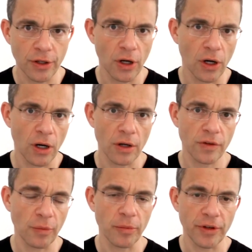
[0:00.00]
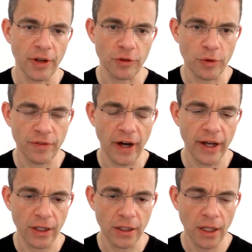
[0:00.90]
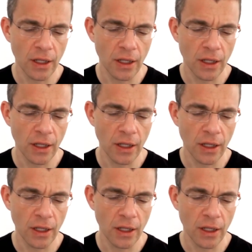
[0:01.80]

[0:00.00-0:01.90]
our supplement as we file